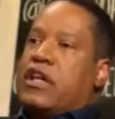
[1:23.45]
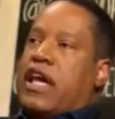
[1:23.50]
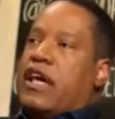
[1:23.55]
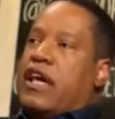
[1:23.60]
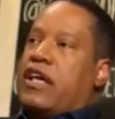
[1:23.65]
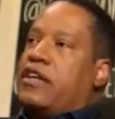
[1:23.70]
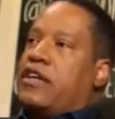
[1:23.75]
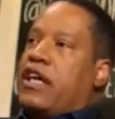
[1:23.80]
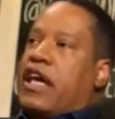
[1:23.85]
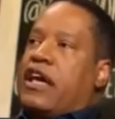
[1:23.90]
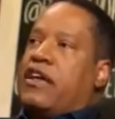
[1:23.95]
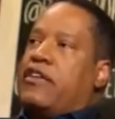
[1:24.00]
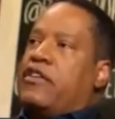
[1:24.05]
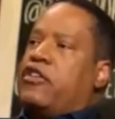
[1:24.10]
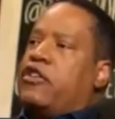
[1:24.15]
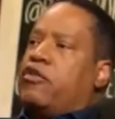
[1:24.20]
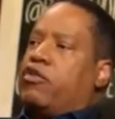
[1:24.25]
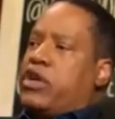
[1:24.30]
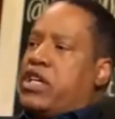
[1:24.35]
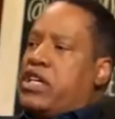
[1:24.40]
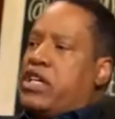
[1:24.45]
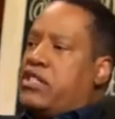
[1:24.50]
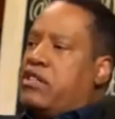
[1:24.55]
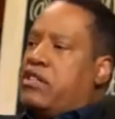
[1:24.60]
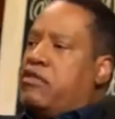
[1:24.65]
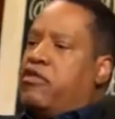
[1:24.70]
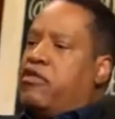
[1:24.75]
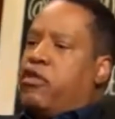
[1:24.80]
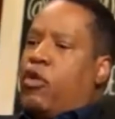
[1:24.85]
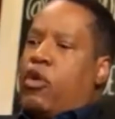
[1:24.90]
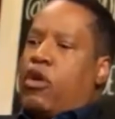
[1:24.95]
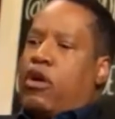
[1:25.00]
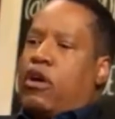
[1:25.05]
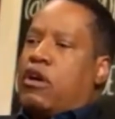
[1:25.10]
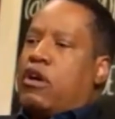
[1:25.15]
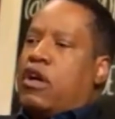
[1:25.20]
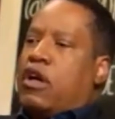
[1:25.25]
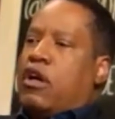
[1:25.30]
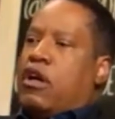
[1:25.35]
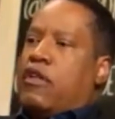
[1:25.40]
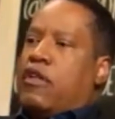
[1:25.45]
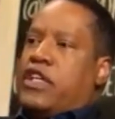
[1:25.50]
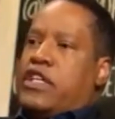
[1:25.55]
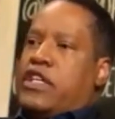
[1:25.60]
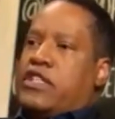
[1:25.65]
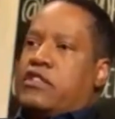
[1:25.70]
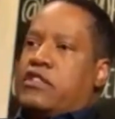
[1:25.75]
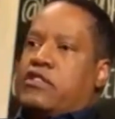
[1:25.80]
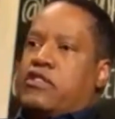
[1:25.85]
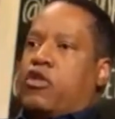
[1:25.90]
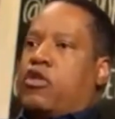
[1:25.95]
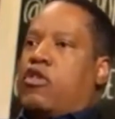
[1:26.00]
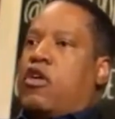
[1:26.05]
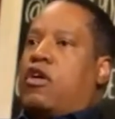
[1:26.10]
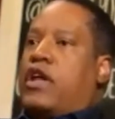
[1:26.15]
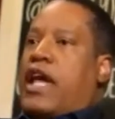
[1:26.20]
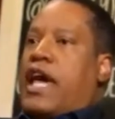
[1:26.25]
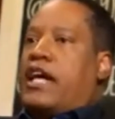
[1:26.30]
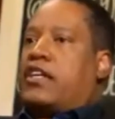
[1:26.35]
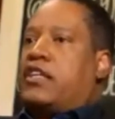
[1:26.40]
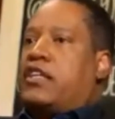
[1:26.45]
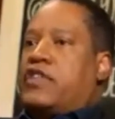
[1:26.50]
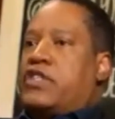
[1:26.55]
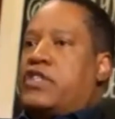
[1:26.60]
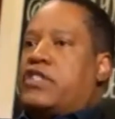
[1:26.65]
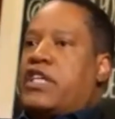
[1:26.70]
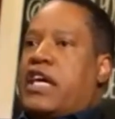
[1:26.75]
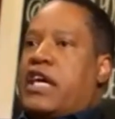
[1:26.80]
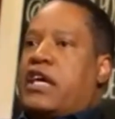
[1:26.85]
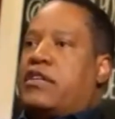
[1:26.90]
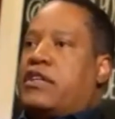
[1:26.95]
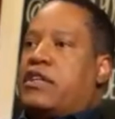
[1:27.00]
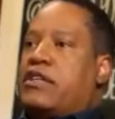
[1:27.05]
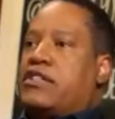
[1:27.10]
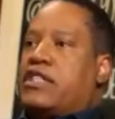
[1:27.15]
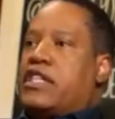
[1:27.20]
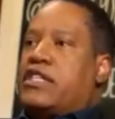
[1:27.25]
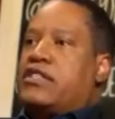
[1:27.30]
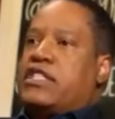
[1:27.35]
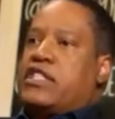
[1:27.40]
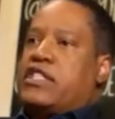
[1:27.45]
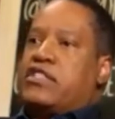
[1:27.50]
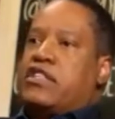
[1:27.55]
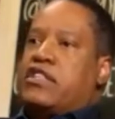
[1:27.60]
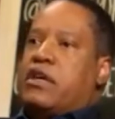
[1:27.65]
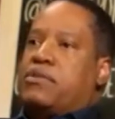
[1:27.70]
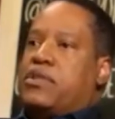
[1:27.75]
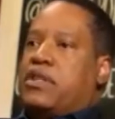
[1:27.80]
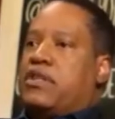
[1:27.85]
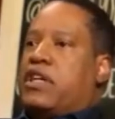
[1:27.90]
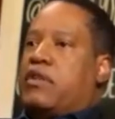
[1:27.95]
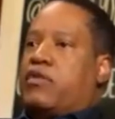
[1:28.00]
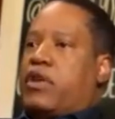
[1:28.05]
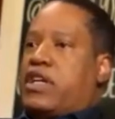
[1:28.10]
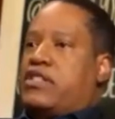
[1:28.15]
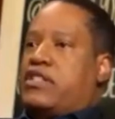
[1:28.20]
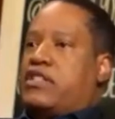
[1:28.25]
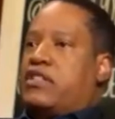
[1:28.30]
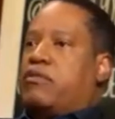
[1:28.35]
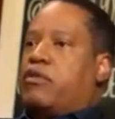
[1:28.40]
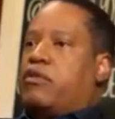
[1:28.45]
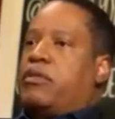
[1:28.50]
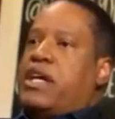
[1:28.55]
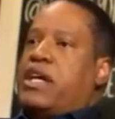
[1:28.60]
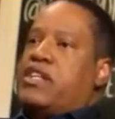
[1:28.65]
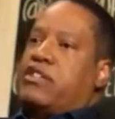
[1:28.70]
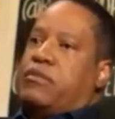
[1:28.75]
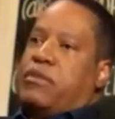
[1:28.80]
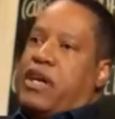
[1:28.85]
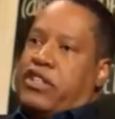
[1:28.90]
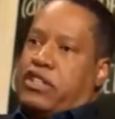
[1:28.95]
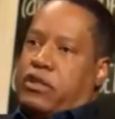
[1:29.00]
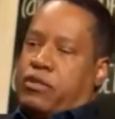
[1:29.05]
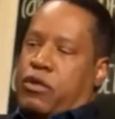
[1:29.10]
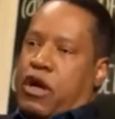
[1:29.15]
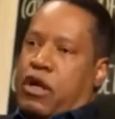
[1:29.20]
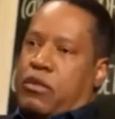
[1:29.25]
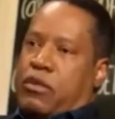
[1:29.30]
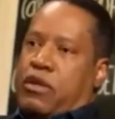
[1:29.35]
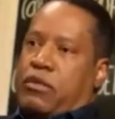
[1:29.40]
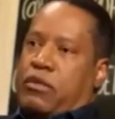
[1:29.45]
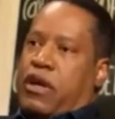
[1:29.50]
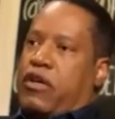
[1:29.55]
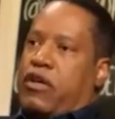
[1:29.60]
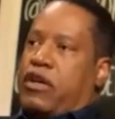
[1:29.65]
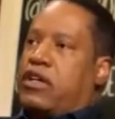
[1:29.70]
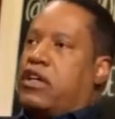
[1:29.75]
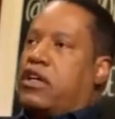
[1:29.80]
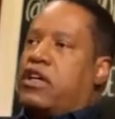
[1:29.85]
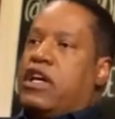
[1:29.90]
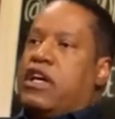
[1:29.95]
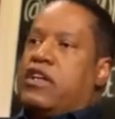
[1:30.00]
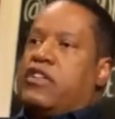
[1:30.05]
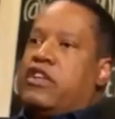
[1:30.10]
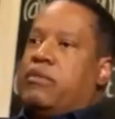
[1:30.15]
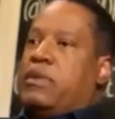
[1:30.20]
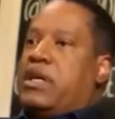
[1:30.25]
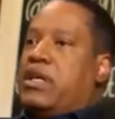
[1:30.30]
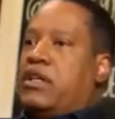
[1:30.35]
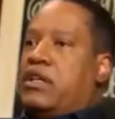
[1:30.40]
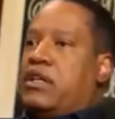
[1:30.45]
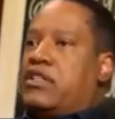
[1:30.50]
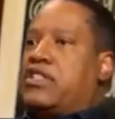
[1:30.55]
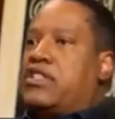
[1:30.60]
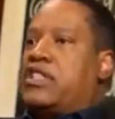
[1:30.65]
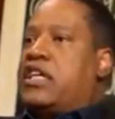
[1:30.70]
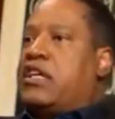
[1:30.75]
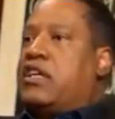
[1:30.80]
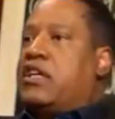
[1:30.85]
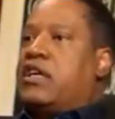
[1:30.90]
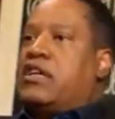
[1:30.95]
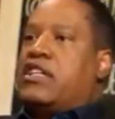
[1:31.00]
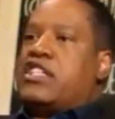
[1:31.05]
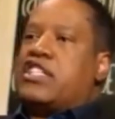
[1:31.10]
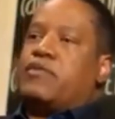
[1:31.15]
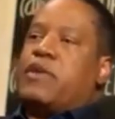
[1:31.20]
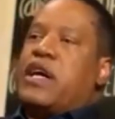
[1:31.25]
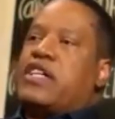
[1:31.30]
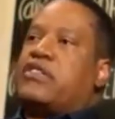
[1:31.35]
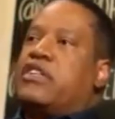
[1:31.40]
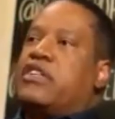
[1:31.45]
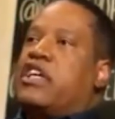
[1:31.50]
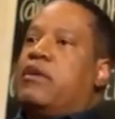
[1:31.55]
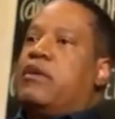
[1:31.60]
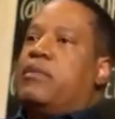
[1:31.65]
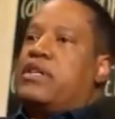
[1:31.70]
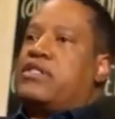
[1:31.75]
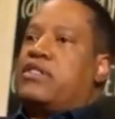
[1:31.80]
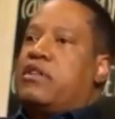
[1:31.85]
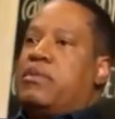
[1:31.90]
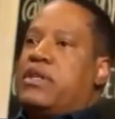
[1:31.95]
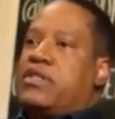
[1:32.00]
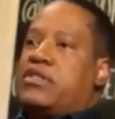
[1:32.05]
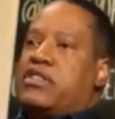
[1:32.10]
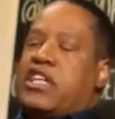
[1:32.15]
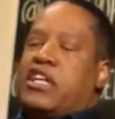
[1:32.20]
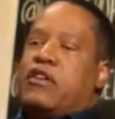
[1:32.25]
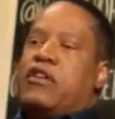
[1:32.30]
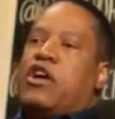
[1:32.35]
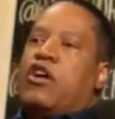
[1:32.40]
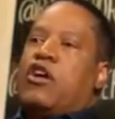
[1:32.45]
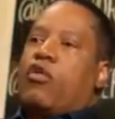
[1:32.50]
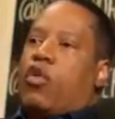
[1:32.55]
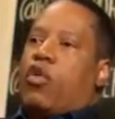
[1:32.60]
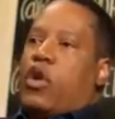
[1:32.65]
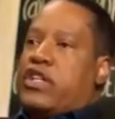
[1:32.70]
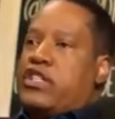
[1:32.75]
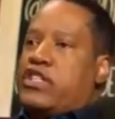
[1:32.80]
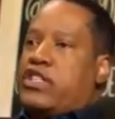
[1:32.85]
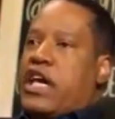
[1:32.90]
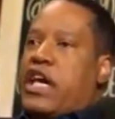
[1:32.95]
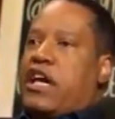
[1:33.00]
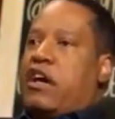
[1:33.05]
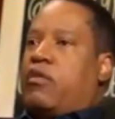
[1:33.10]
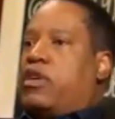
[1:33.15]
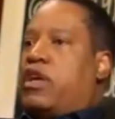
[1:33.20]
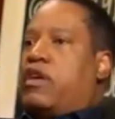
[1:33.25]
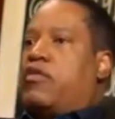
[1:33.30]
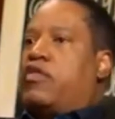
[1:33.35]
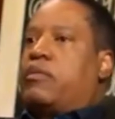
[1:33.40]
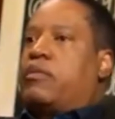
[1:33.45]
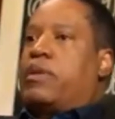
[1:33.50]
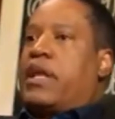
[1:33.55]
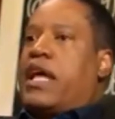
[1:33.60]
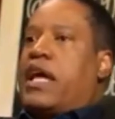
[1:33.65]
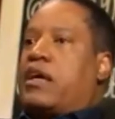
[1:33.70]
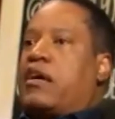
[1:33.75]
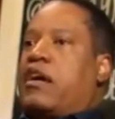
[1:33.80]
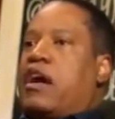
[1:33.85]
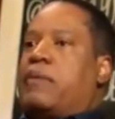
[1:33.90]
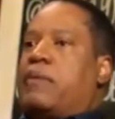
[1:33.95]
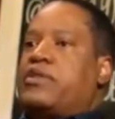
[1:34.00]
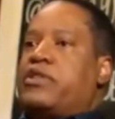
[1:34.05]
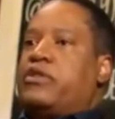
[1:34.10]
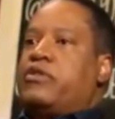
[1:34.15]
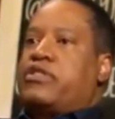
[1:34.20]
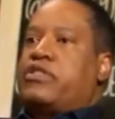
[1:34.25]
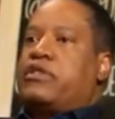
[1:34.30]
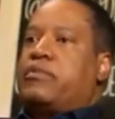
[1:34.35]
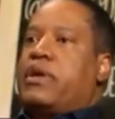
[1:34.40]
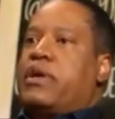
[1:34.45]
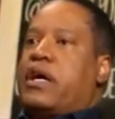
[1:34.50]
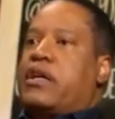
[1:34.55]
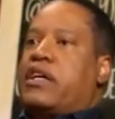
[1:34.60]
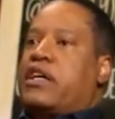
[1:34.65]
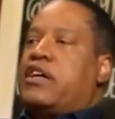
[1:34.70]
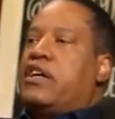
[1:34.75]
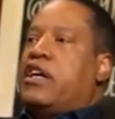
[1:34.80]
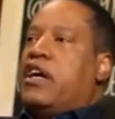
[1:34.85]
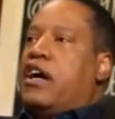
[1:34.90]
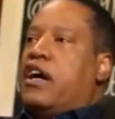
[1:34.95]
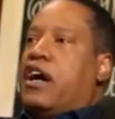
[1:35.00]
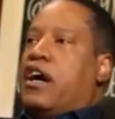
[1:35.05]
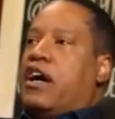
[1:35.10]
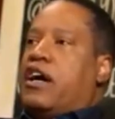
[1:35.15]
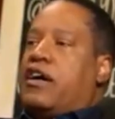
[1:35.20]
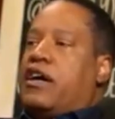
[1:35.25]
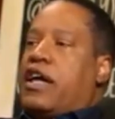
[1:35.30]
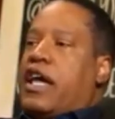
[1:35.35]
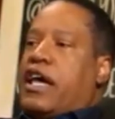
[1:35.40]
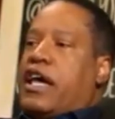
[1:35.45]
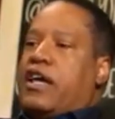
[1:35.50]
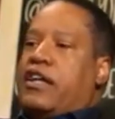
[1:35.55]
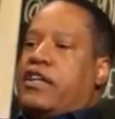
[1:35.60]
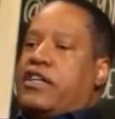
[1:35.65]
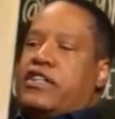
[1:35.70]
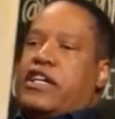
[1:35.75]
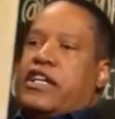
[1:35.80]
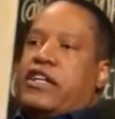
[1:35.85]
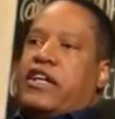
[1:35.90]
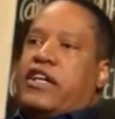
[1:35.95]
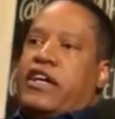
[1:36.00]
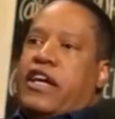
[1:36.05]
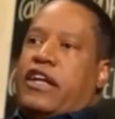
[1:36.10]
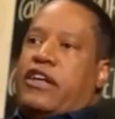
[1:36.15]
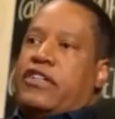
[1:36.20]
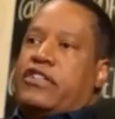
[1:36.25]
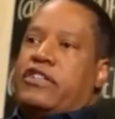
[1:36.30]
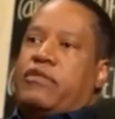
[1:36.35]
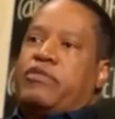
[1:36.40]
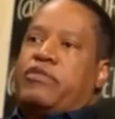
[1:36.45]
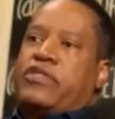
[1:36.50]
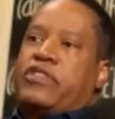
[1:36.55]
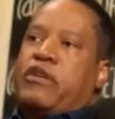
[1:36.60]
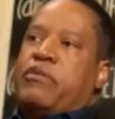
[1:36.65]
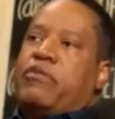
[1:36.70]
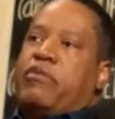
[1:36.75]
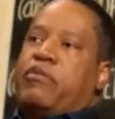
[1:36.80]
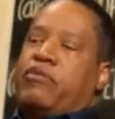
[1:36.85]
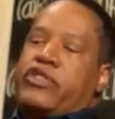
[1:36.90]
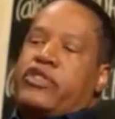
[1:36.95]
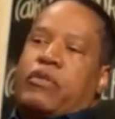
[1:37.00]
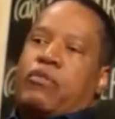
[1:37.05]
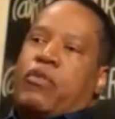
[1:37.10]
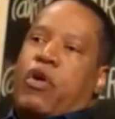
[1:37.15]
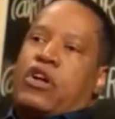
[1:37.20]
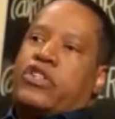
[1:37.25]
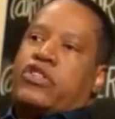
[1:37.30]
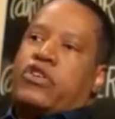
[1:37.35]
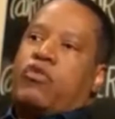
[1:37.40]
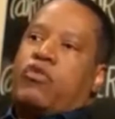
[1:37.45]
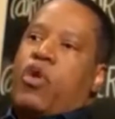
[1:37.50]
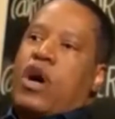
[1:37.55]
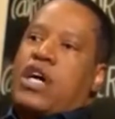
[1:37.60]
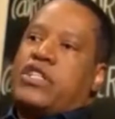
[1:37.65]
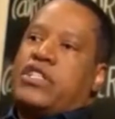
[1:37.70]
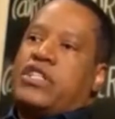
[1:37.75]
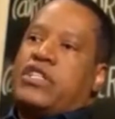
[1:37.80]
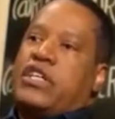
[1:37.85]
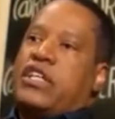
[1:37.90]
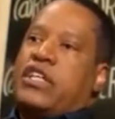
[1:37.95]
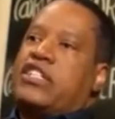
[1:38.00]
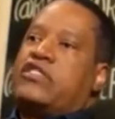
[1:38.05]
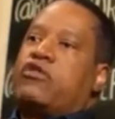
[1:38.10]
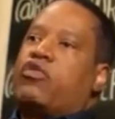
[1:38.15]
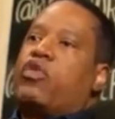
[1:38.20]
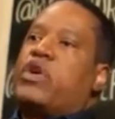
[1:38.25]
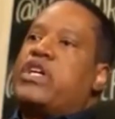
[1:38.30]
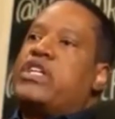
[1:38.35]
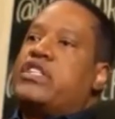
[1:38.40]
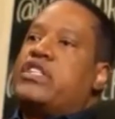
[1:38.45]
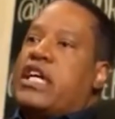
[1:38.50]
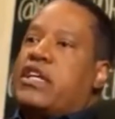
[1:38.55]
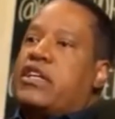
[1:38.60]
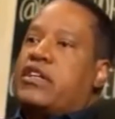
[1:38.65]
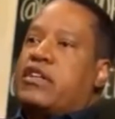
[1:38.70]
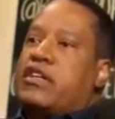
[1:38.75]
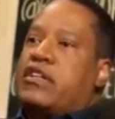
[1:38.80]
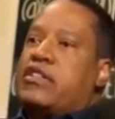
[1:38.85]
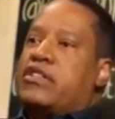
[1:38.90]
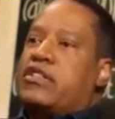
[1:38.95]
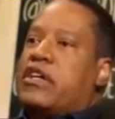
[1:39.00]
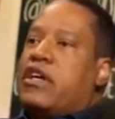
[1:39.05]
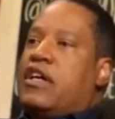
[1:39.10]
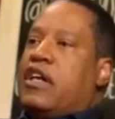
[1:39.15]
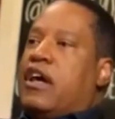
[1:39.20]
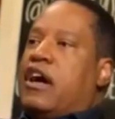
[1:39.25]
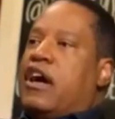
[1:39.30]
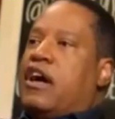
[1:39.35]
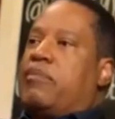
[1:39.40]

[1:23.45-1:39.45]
And the reason for these so-called activists saying this is the assumption that racism remains a major problem in America. The media, CNN, especially MSNBC, runs down whenever a black cop shoots somebody, and it's some march on Washington. It's ridiculous.